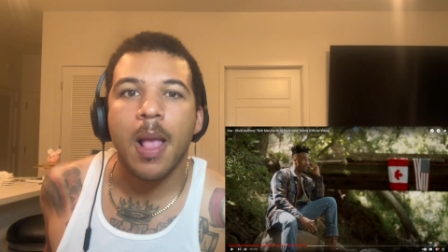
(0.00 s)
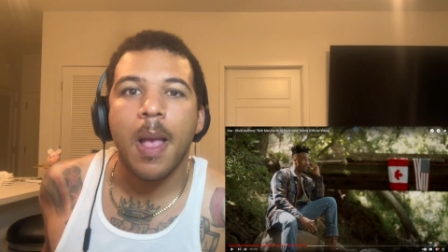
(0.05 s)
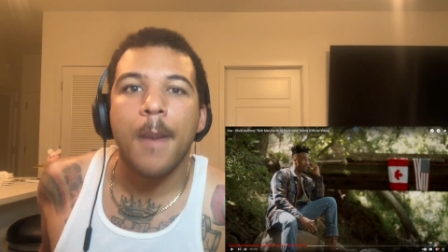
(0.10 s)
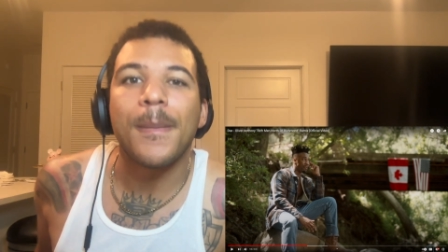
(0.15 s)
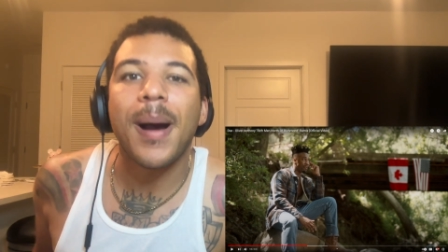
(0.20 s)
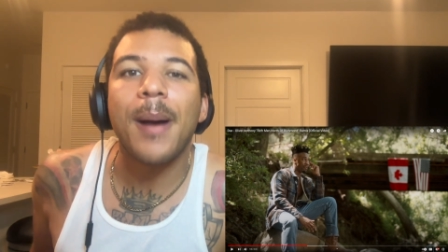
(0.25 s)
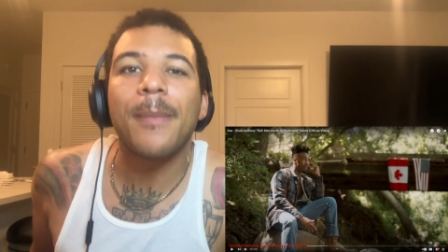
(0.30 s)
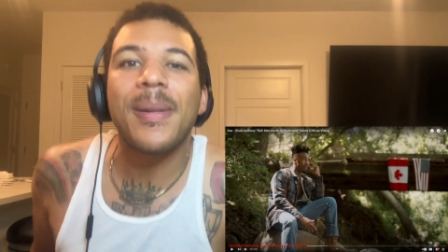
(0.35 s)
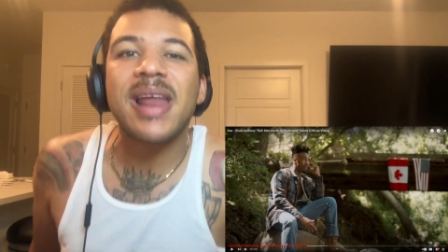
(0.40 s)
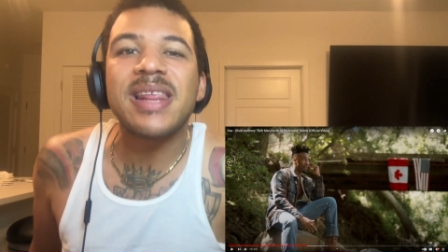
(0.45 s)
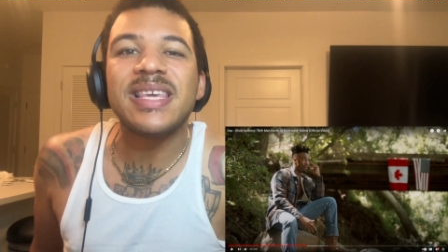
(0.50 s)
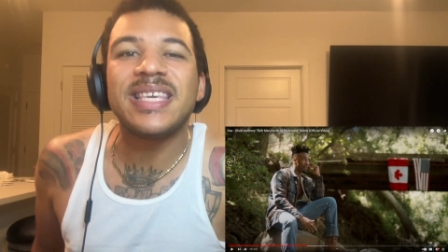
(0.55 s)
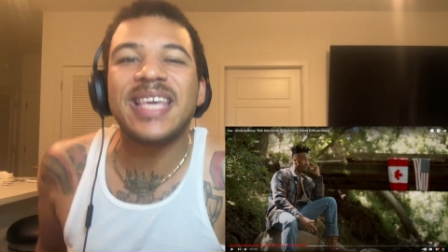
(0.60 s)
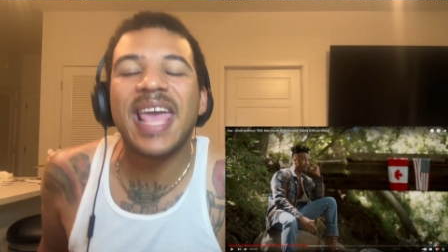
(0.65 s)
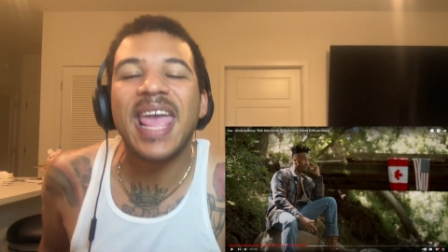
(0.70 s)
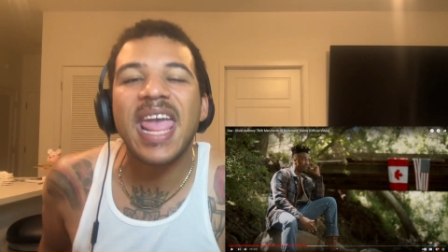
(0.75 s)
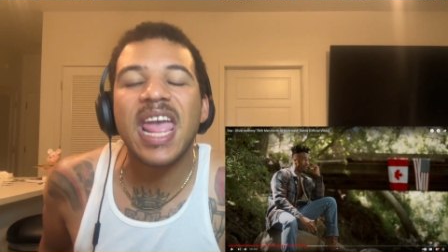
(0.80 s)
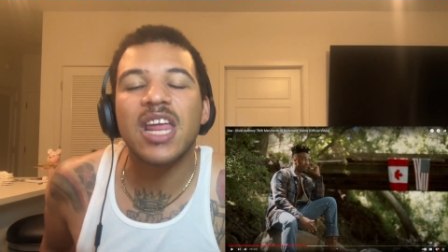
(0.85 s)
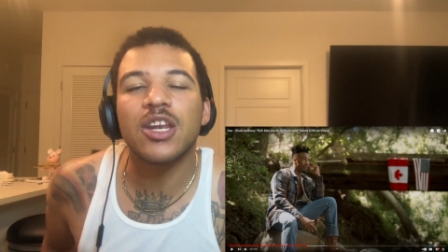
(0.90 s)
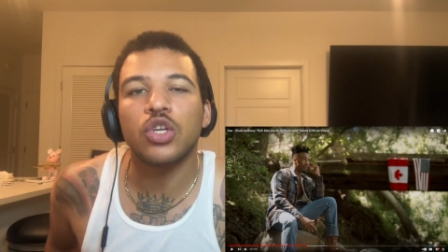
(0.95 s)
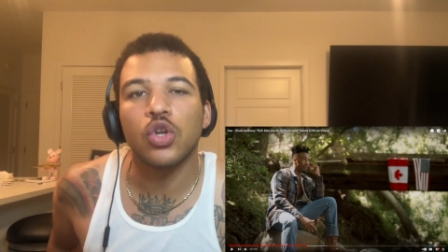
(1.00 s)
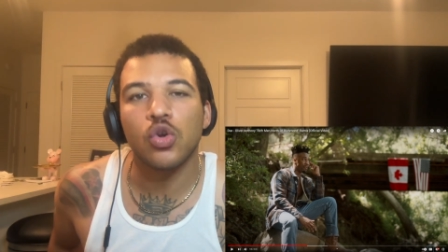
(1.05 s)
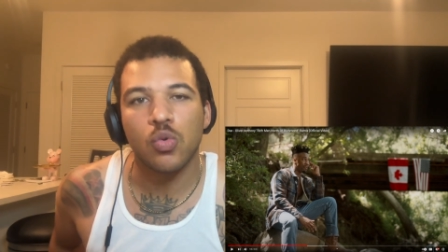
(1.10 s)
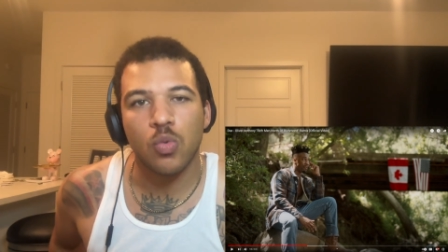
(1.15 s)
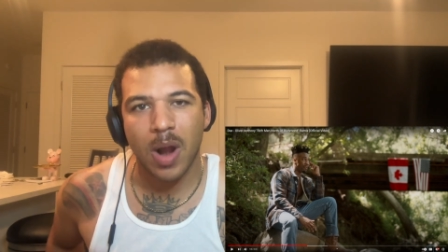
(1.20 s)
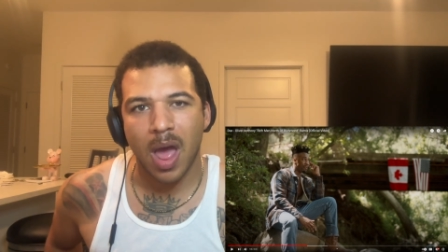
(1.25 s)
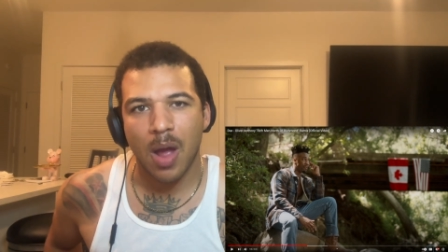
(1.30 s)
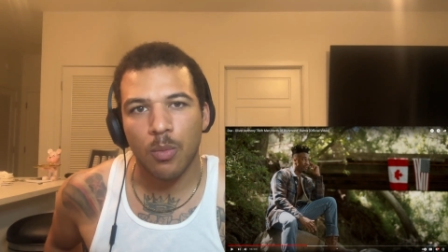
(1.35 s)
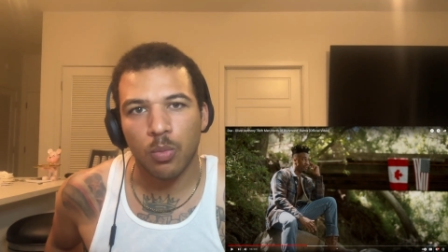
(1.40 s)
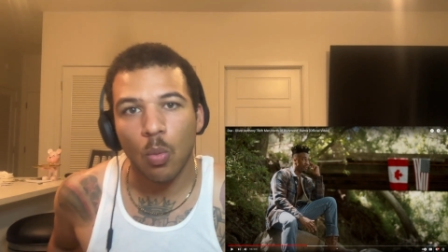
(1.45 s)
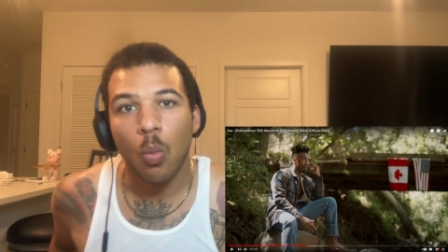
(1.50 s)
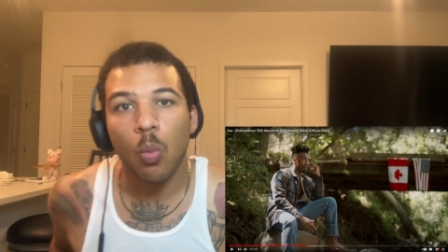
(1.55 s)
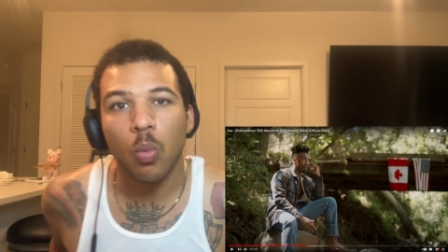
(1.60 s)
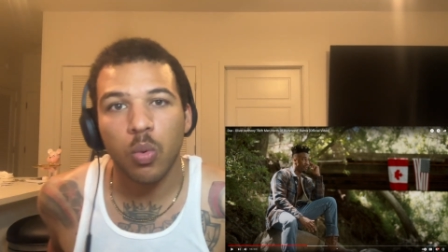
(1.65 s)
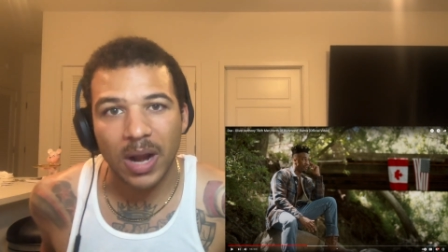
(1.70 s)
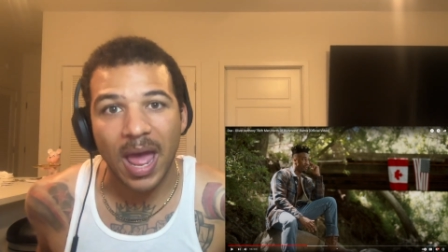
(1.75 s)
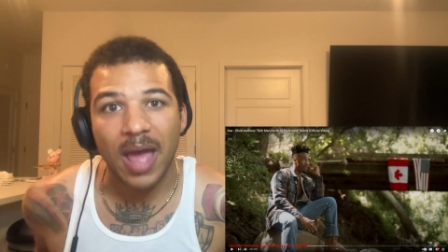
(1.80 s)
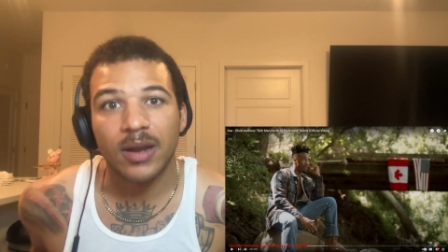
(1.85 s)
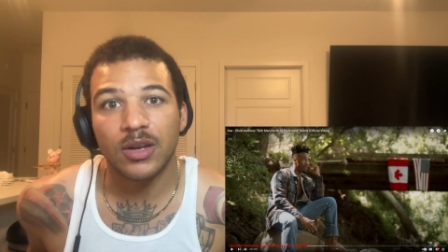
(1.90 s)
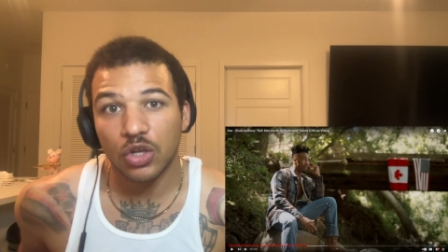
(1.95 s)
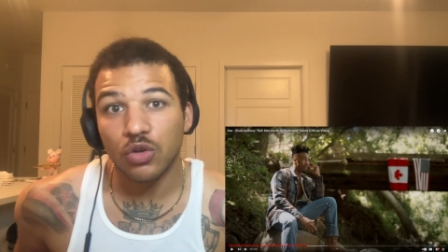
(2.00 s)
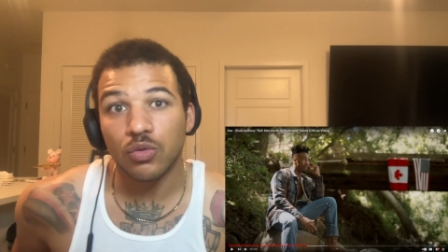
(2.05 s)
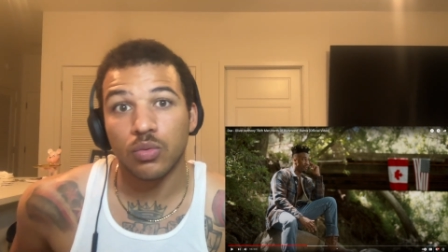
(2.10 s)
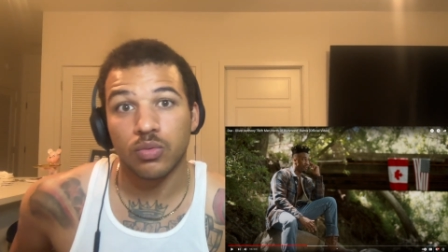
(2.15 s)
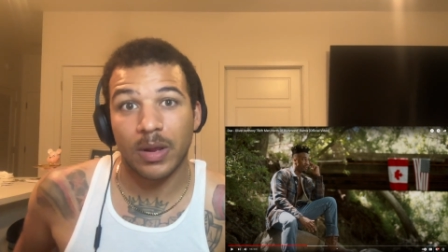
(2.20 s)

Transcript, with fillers: My body can't do my body